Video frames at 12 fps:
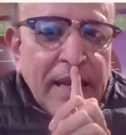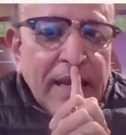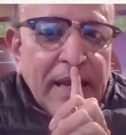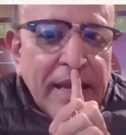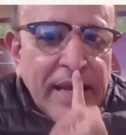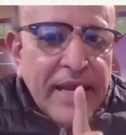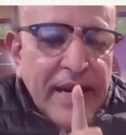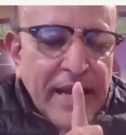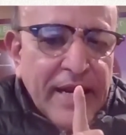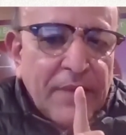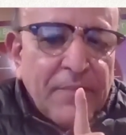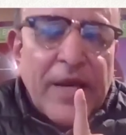he
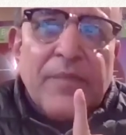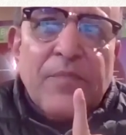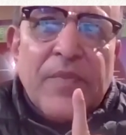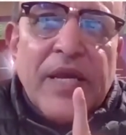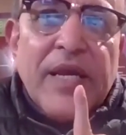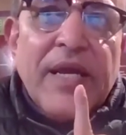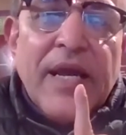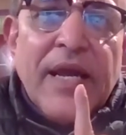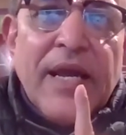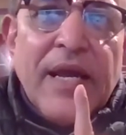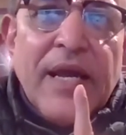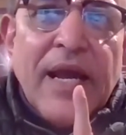recommended me
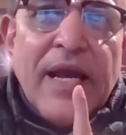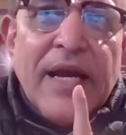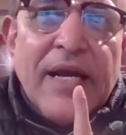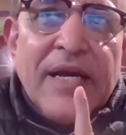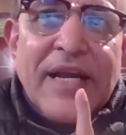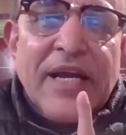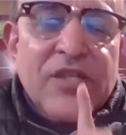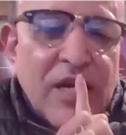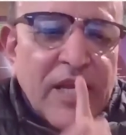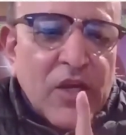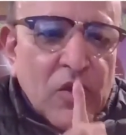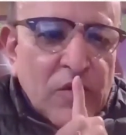
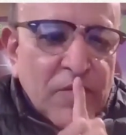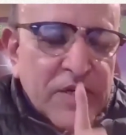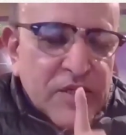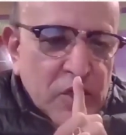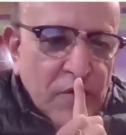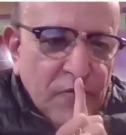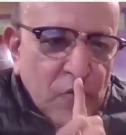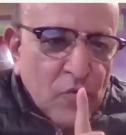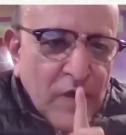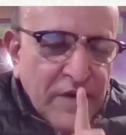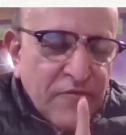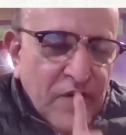Catholic University of
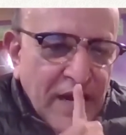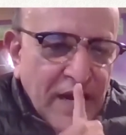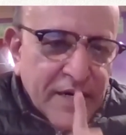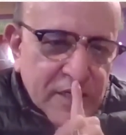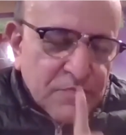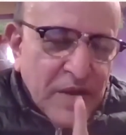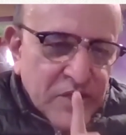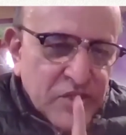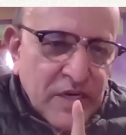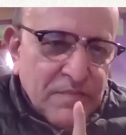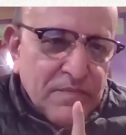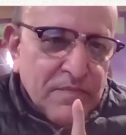Leuven, Flanders, Belgium,